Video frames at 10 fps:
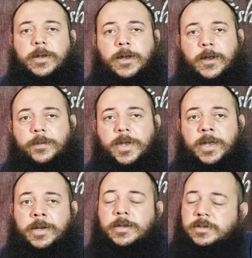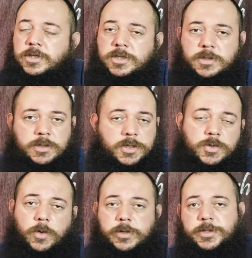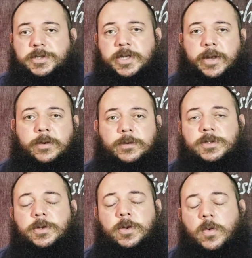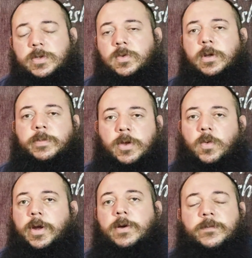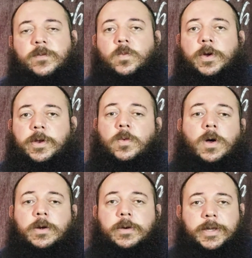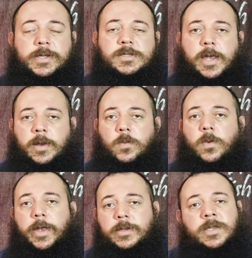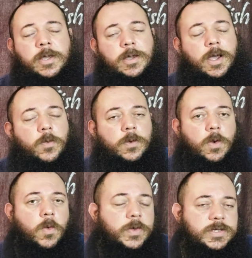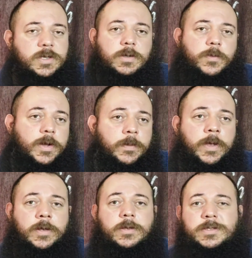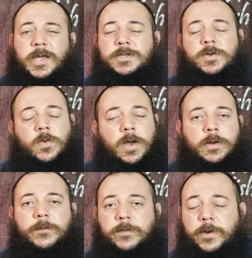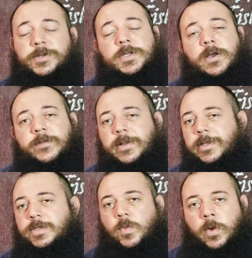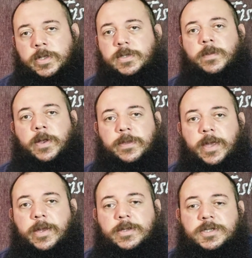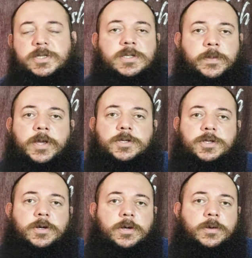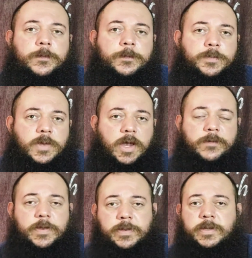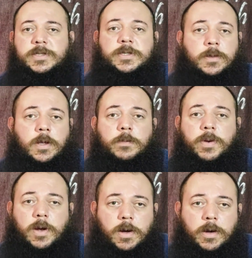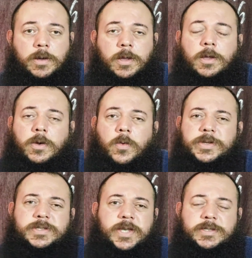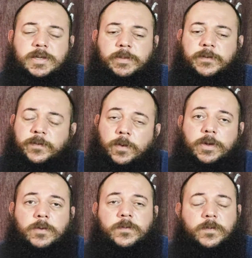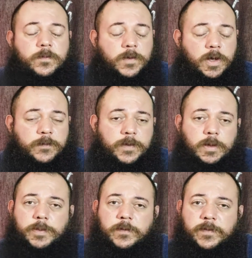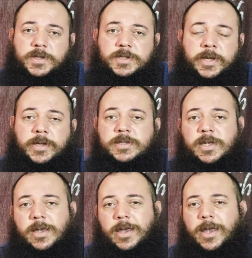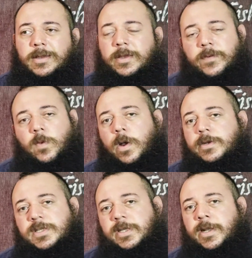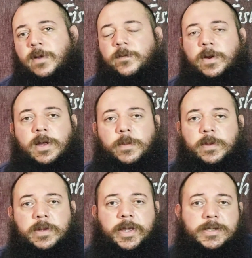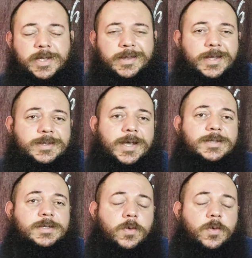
And it just destroys your cycle. So you always want to be aware of what your water is and when. I would always recommend you test your water yourself at least once a month, just to make sure everything's still on par. Always test it before you fill up your fish tanks, and leave your water sitting out for a couple of days, and then test the